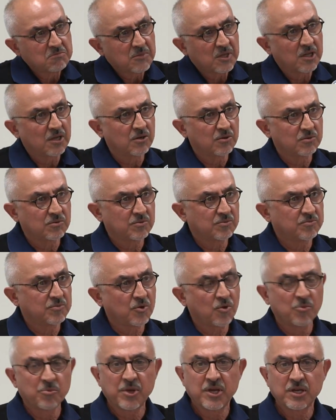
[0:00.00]
you know,
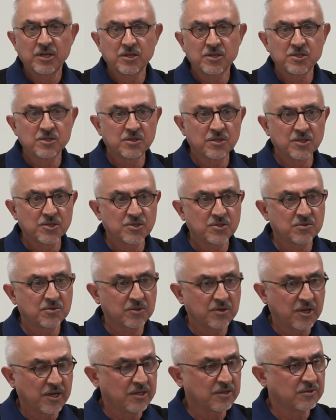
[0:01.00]
Khomeini in his
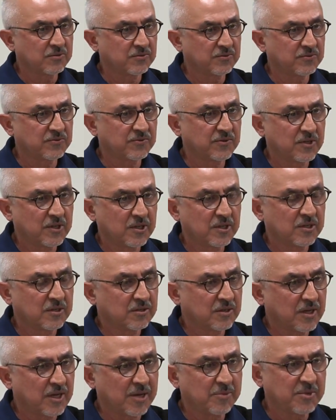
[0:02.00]
kind of
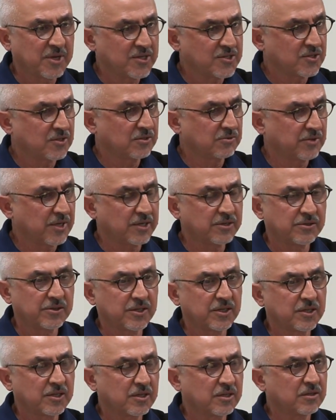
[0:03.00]
amazing
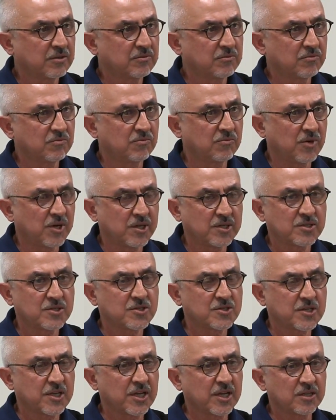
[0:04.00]
rhetoric one
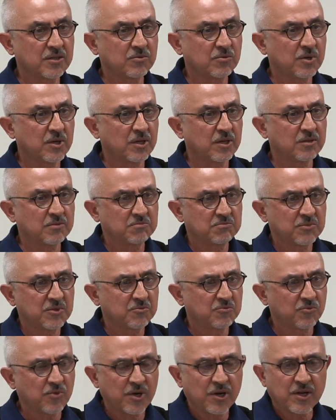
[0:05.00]
said, well,
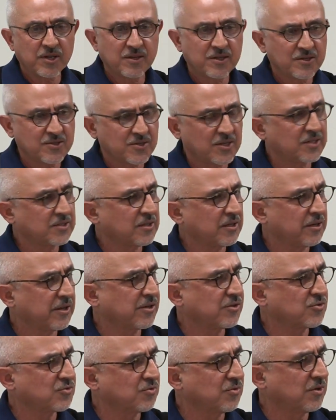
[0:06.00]
what are these
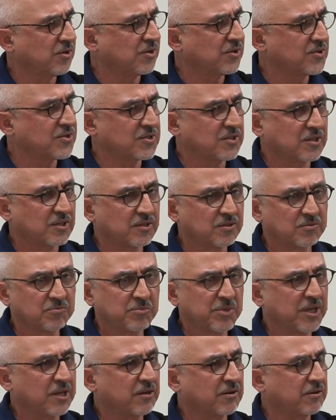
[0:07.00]
intellectuals uh,
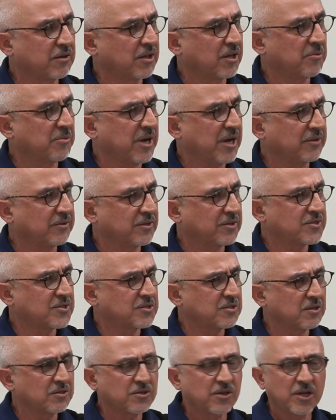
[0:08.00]
bickering about? They're,
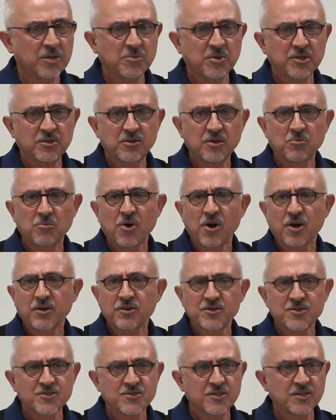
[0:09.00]
they're talking about
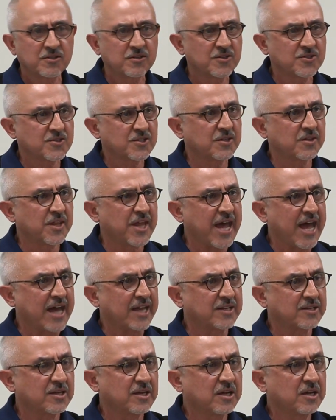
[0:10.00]
democracy, this and
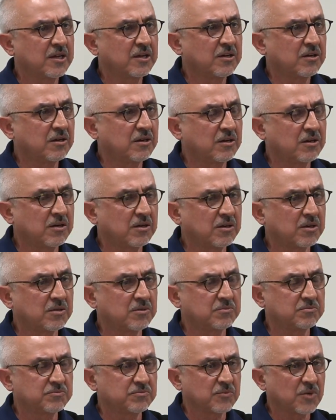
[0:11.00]
that. Uh,
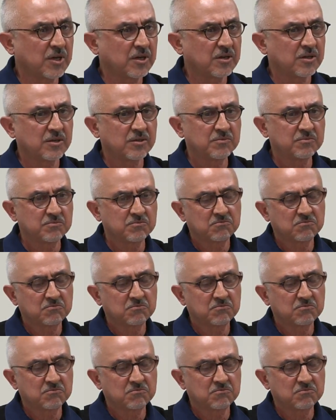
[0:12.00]
uh,